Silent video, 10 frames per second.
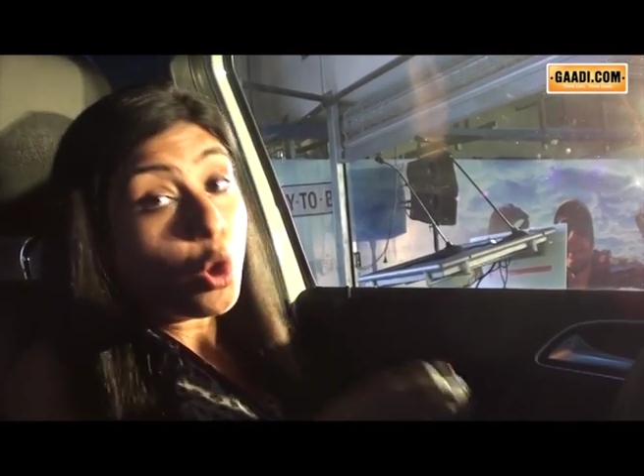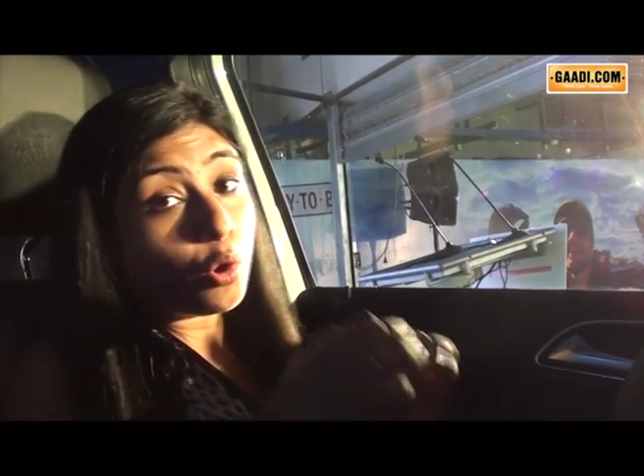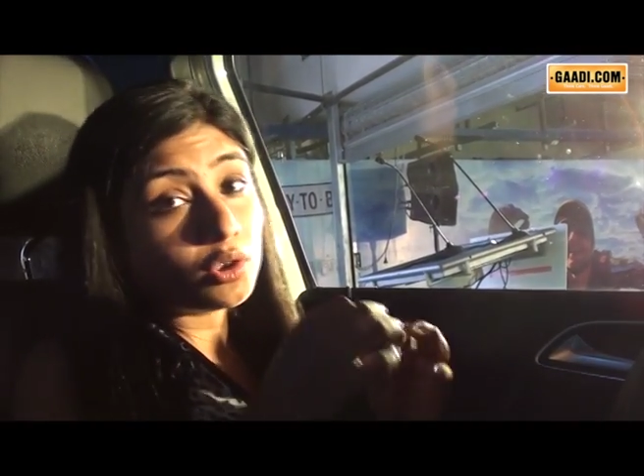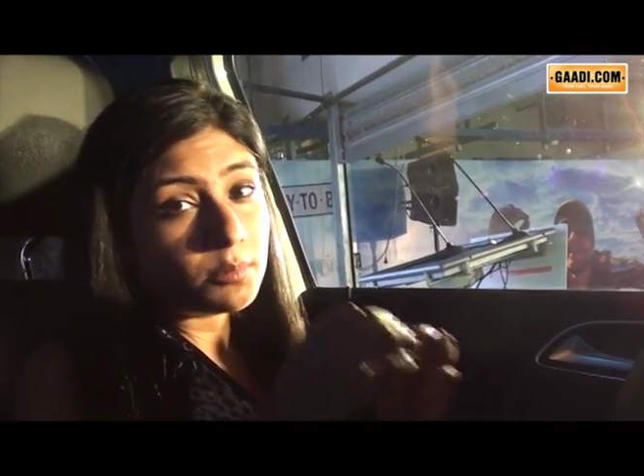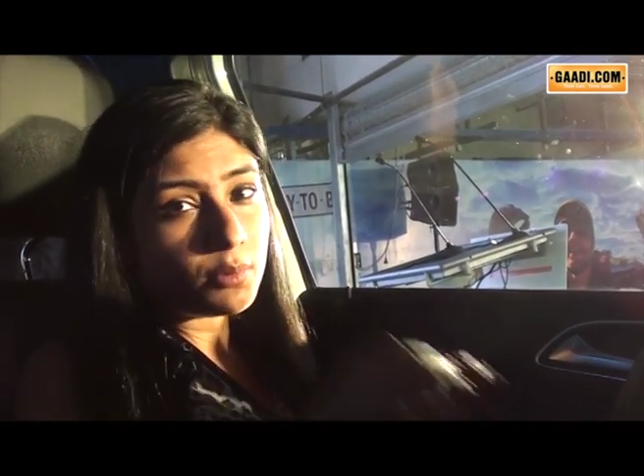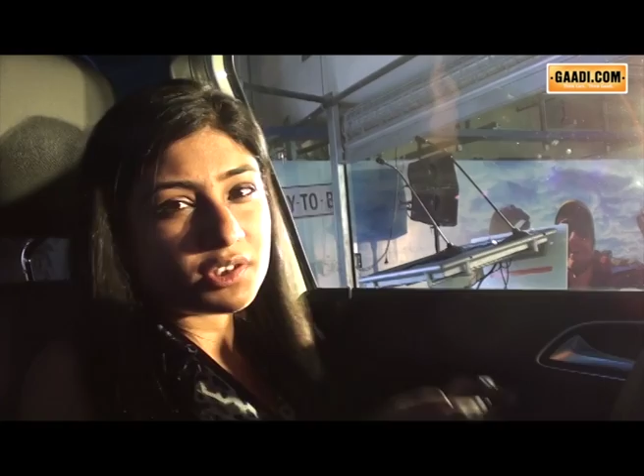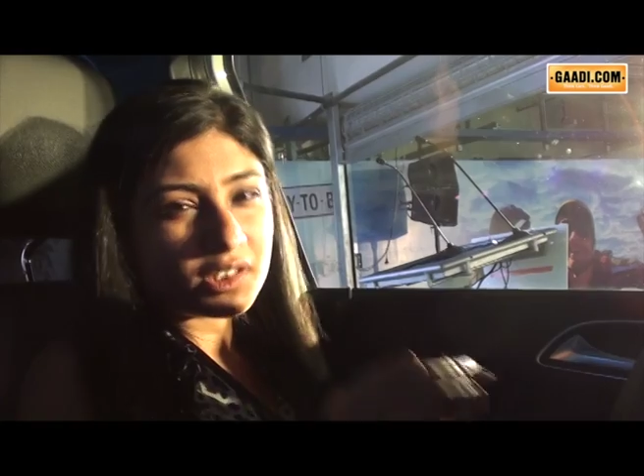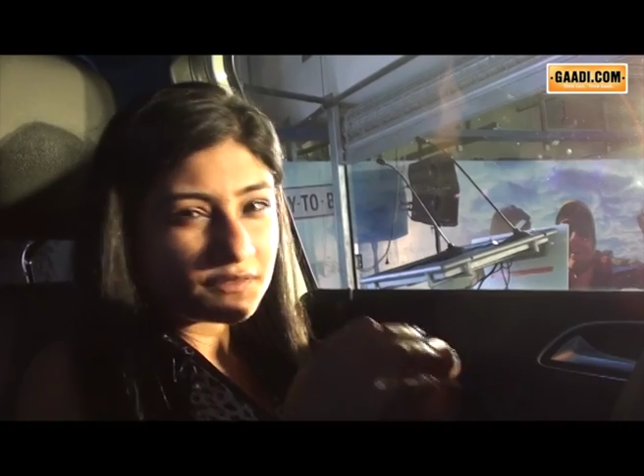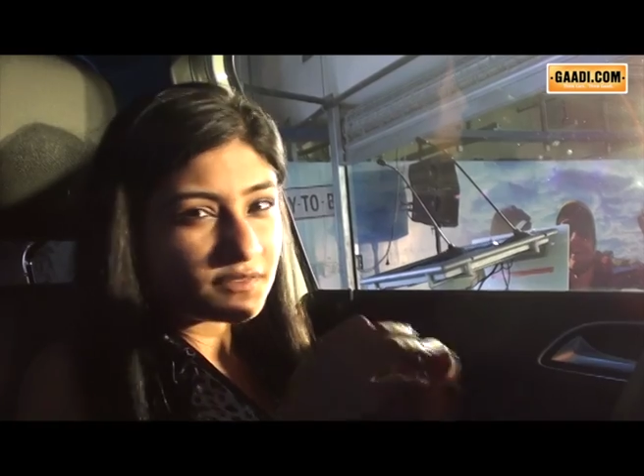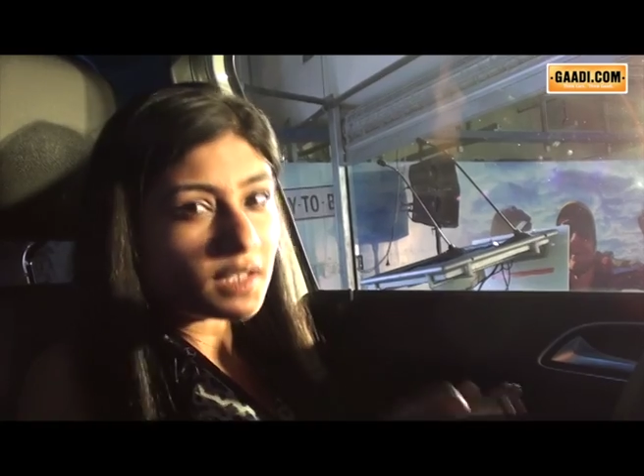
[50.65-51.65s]
or the
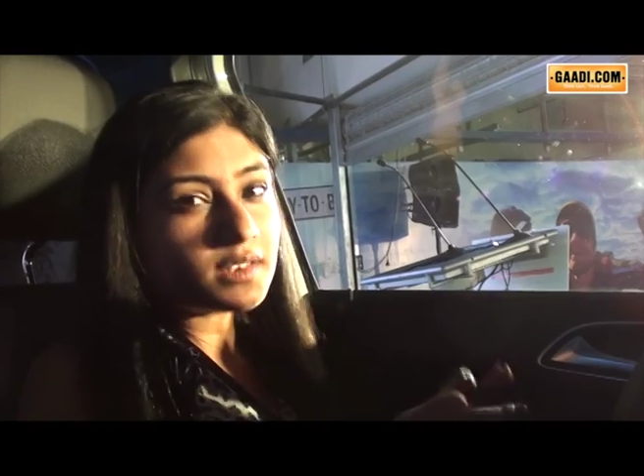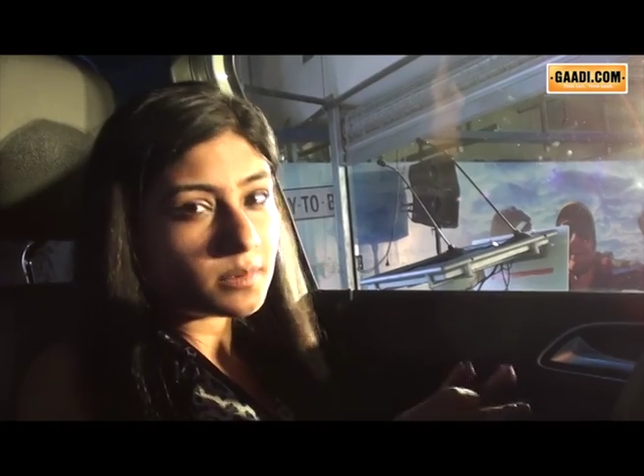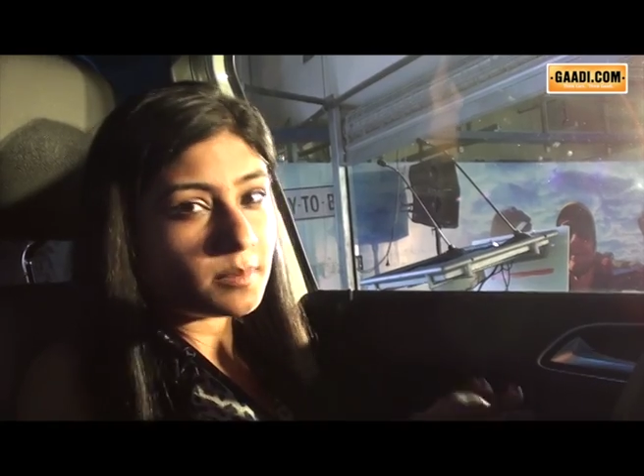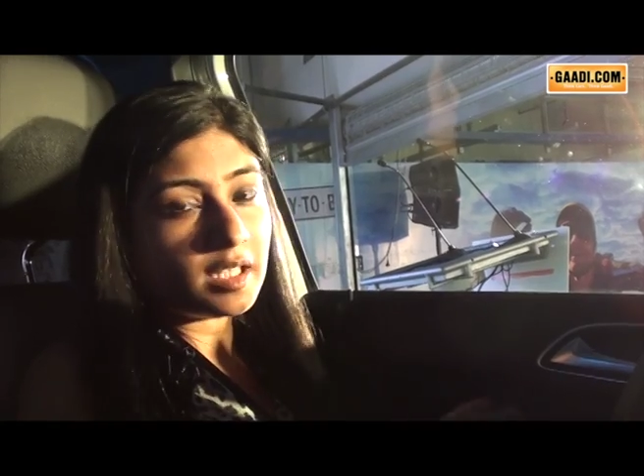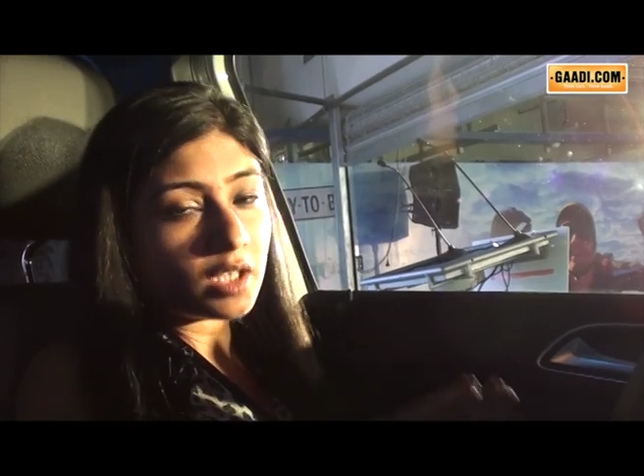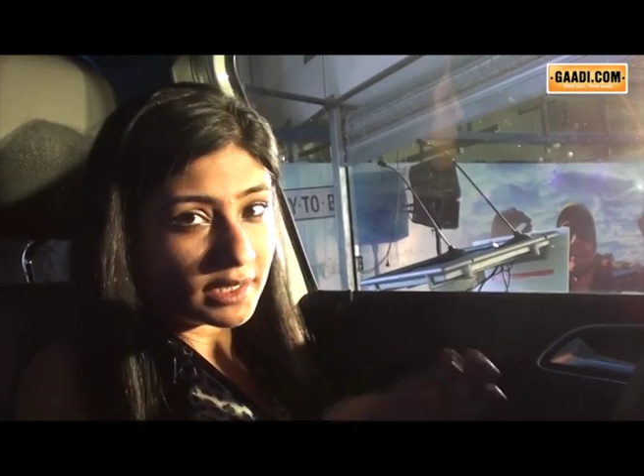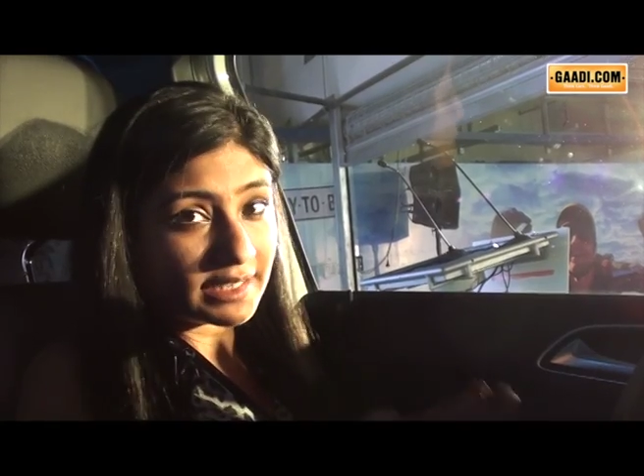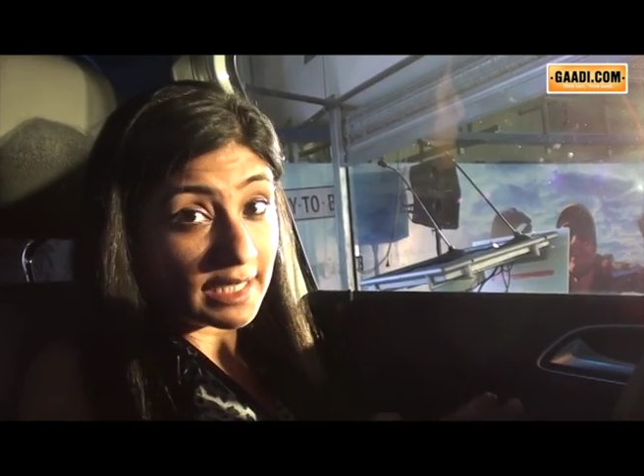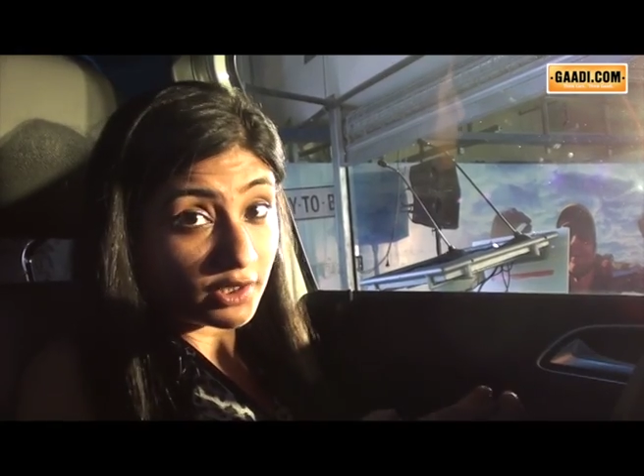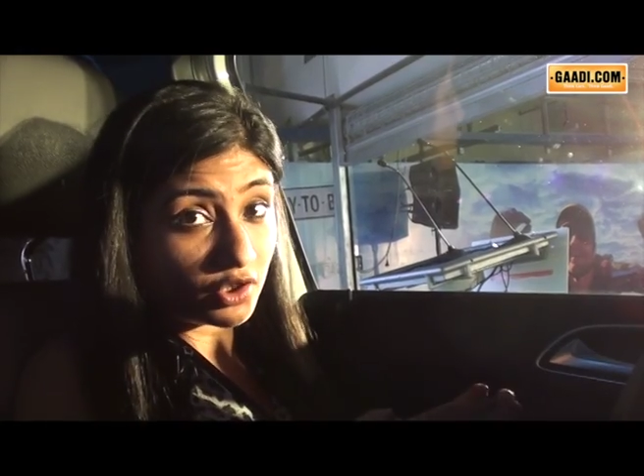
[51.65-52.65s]
modular front wheel
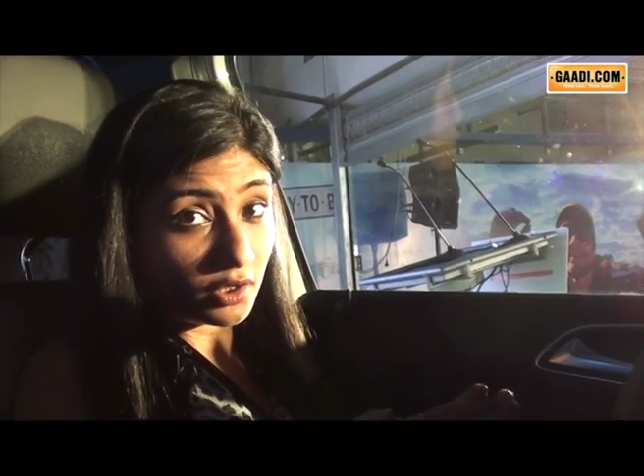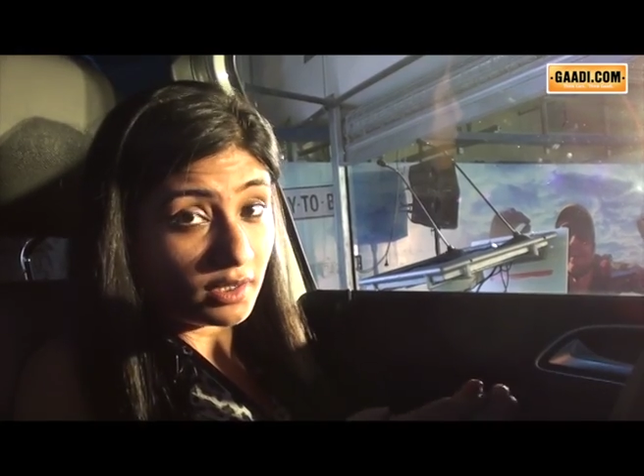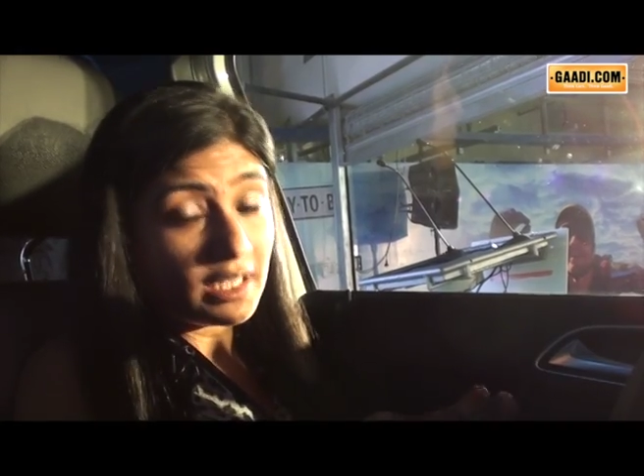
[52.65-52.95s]
architecture.